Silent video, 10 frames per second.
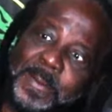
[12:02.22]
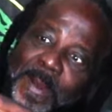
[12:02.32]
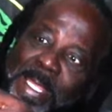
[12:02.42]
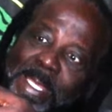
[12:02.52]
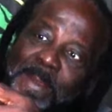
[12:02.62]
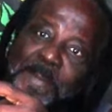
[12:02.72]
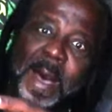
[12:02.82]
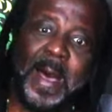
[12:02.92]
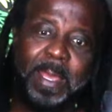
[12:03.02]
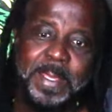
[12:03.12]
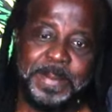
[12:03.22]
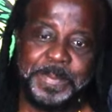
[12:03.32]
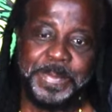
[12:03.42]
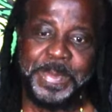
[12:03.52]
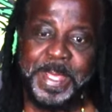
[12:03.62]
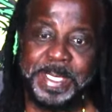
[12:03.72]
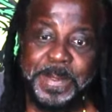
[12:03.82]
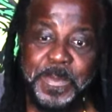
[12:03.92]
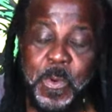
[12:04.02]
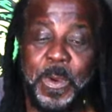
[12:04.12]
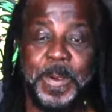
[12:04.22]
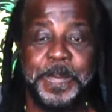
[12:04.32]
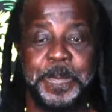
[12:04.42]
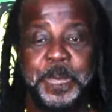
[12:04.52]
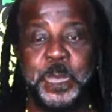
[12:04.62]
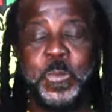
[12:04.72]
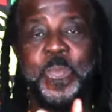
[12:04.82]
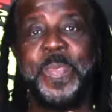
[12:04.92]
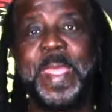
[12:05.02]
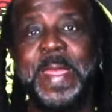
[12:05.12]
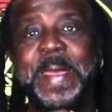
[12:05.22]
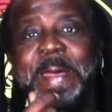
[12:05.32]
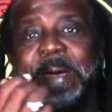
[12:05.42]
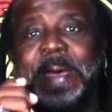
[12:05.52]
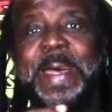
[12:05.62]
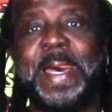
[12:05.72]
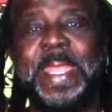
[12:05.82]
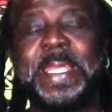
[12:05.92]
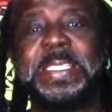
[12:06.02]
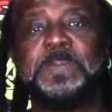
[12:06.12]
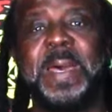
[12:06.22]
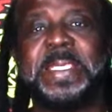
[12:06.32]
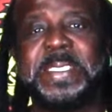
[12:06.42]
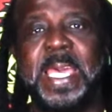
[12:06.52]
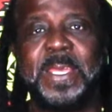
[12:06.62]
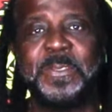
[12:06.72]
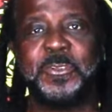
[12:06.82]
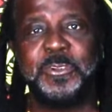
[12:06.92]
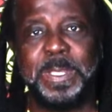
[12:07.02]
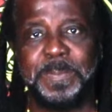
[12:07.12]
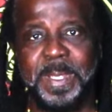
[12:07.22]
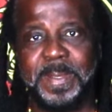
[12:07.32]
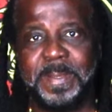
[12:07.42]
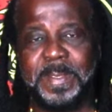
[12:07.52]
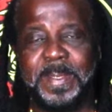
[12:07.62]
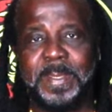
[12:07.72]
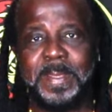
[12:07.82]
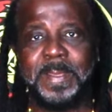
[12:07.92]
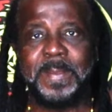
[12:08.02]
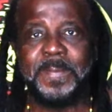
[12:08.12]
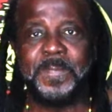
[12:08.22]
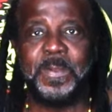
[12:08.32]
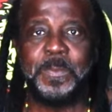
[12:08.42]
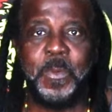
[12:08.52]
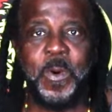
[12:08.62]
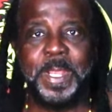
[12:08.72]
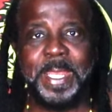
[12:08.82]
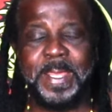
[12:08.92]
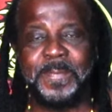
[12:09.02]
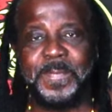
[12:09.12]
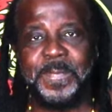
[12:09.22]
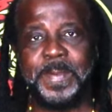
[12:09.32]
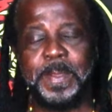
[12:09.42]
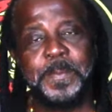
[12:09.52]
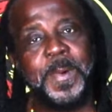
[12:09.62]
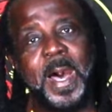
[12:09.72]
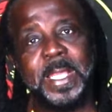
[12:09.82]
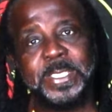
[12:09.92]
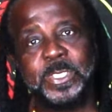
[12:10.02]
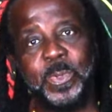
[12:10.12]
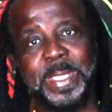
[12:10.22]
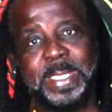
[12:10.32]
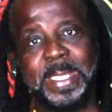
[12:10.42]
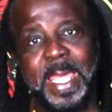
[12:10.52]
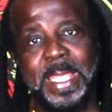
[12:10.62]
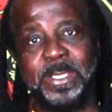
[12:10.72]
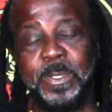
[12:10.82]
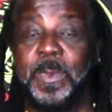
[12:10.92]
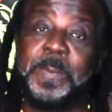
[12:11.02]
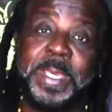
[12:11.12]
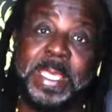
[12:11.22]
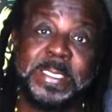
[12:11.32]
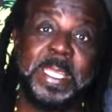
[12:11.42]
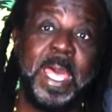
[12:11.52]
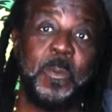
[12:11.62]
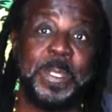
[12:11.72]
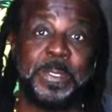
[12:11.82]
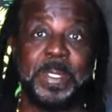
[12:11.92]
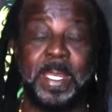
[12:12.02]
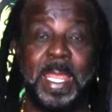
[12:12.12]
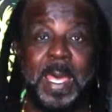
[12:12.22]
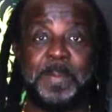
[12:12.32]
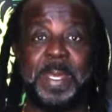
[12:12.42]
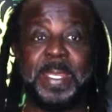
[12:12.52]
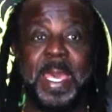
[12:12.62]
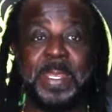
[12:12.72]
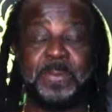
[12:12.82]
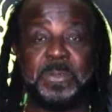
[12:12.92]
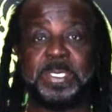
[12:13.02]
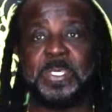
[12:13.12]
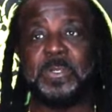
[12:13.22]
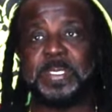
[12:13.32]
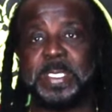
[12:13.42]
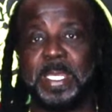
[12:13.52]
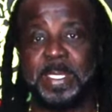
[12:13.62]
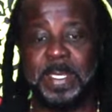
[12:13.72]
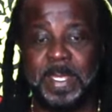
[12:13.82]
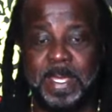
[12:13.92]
Right at the mark, nothing more. And that is my second treatment for the morning of March 29th. You remember yesterday I went to the lab and got the results, and